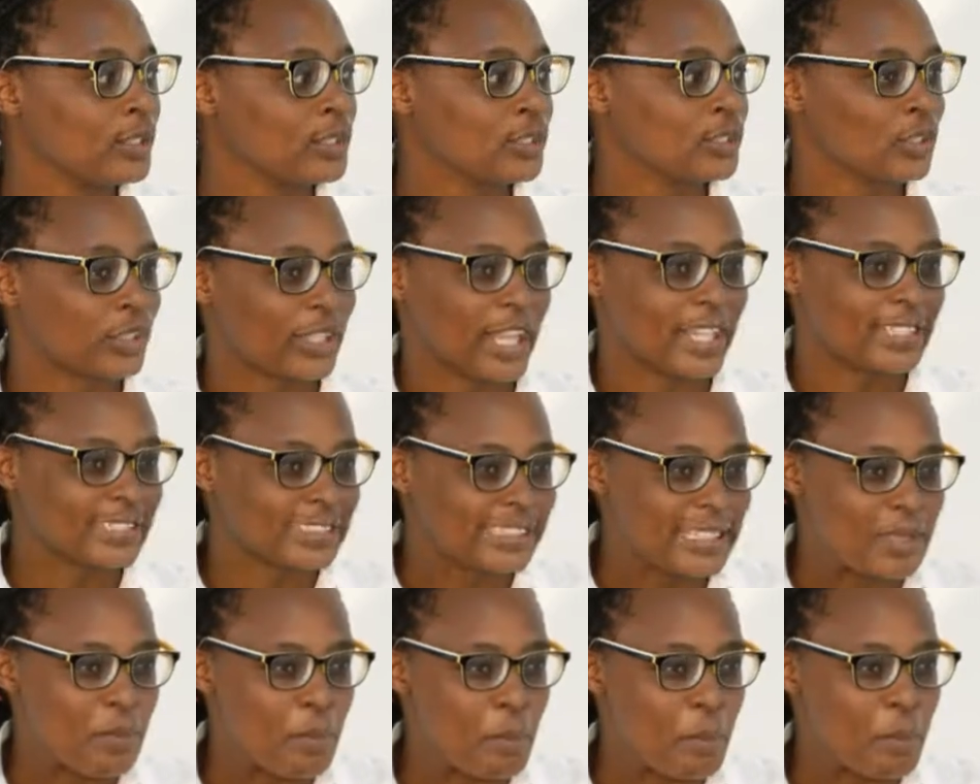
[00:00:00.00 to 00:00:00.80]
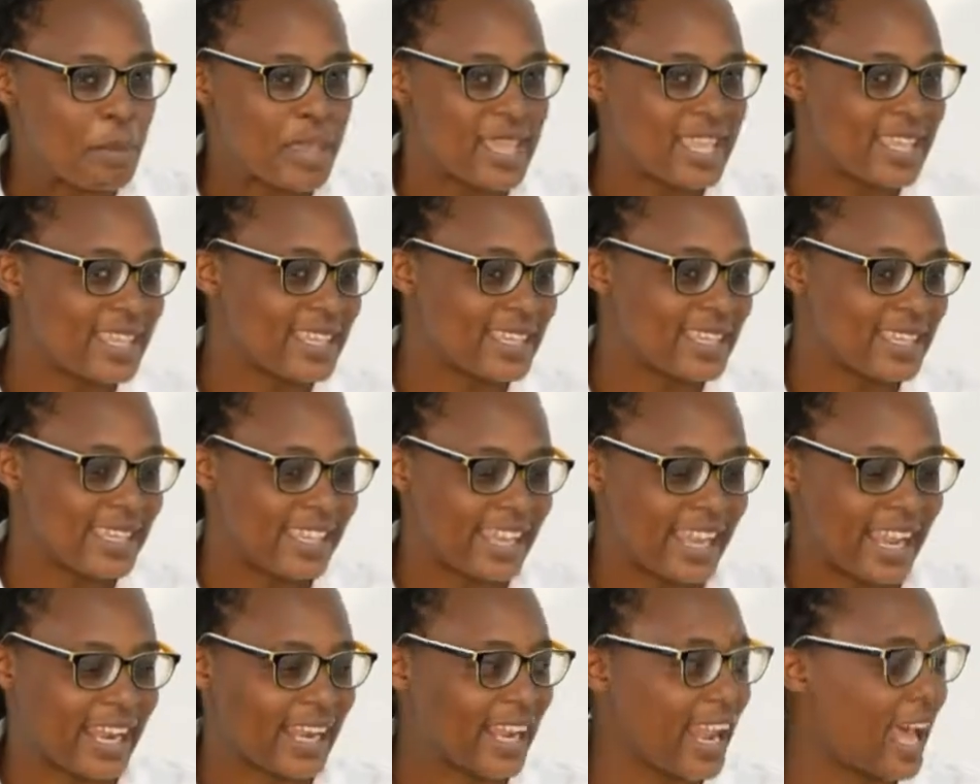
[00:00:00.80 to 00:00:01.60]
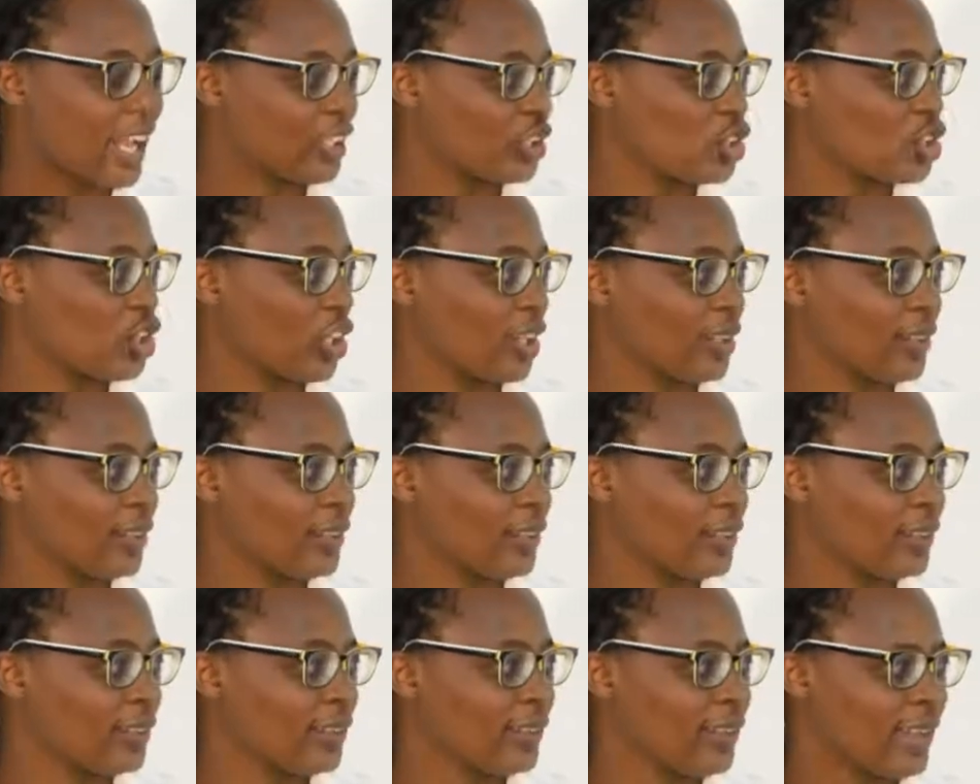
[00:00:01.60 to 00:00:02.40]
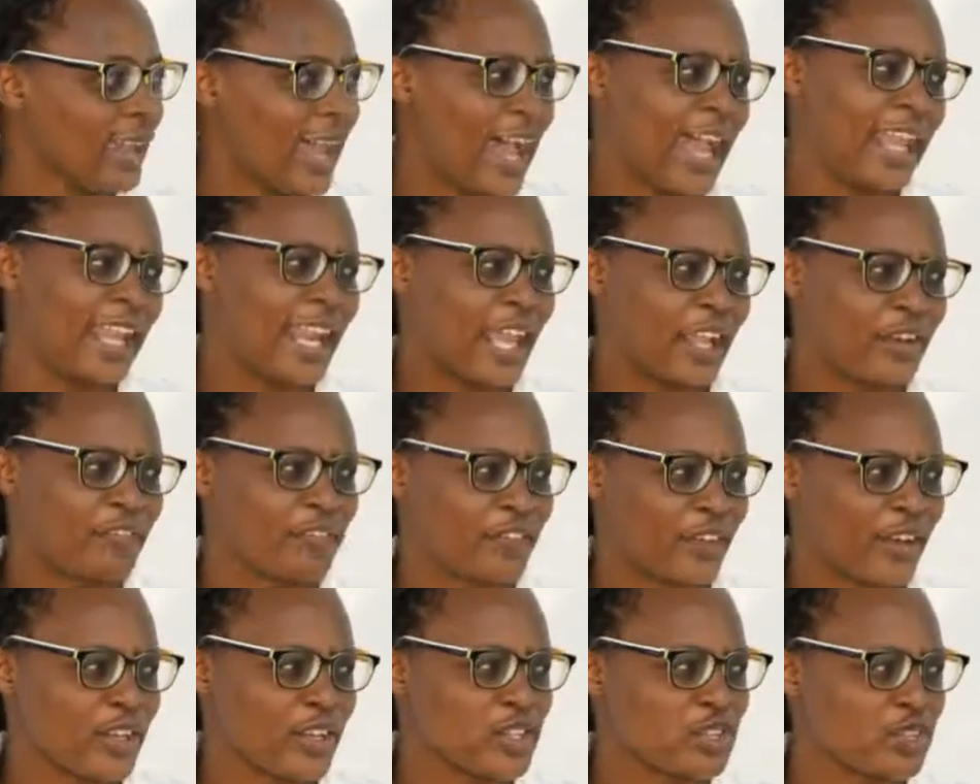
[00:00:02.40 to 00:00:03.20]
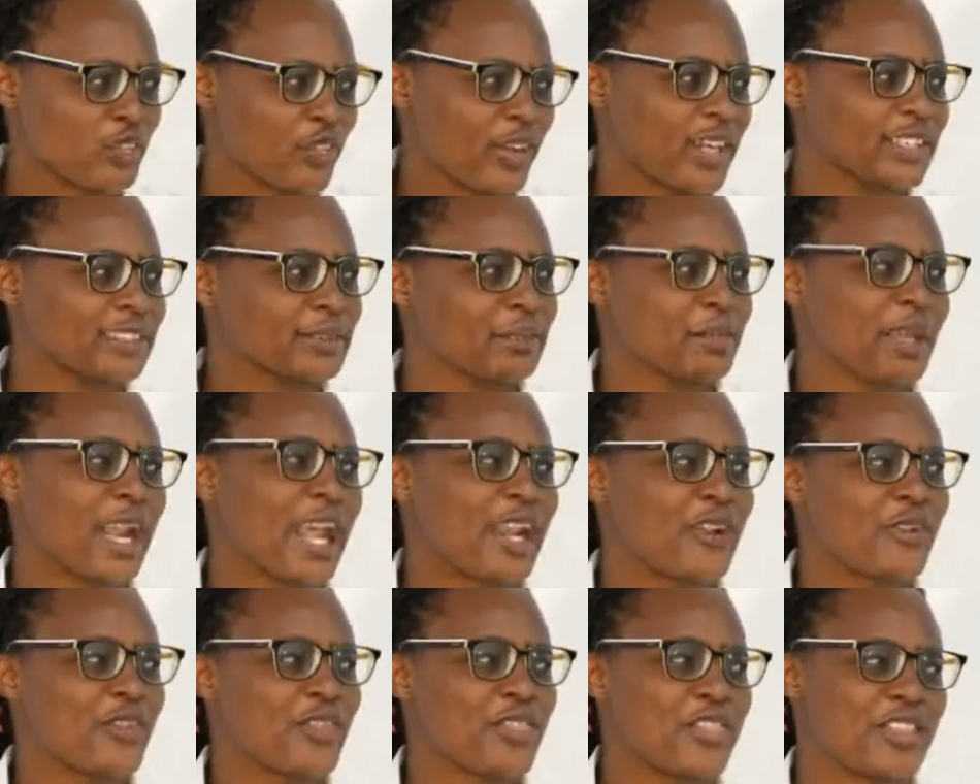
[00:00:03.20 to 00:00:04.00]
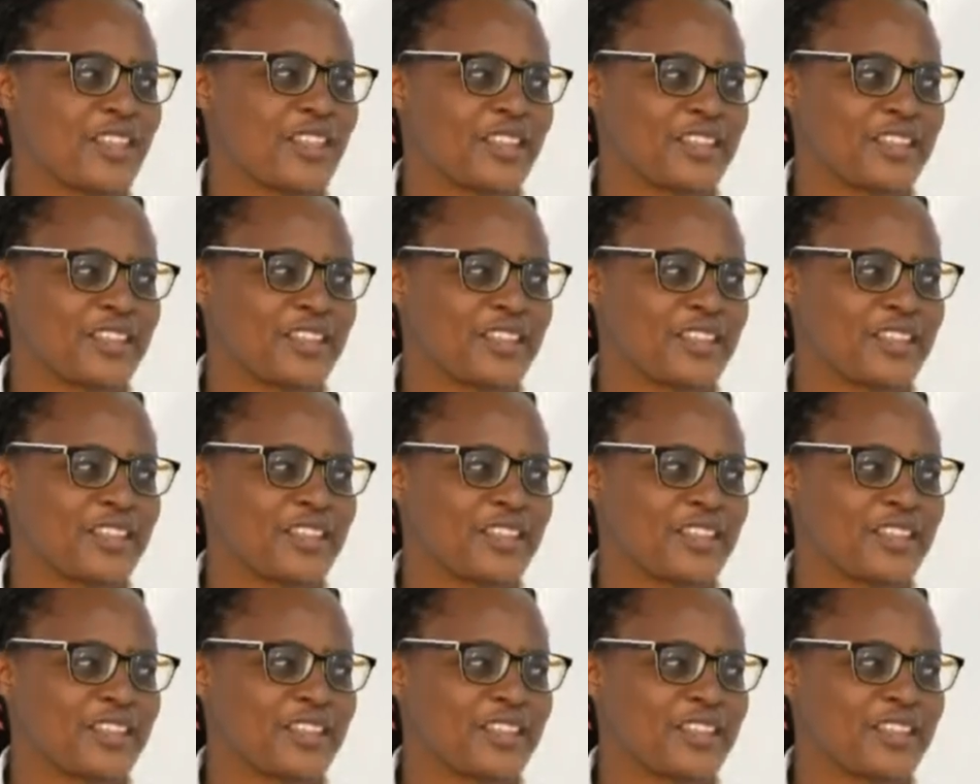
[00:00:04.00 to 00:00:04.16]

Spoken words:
So that's me in a nutshell. I like French fries, but I don't